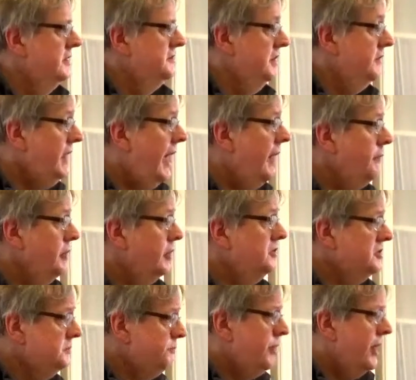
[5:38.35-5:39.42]
So now you can
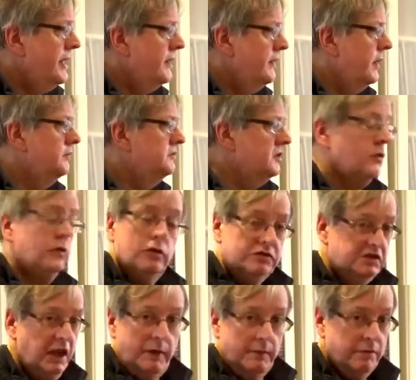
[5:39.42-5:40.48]
just break those
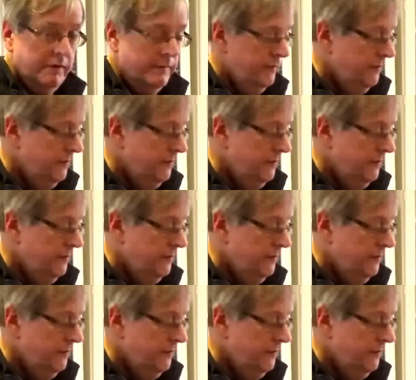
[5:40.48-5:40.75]
chords up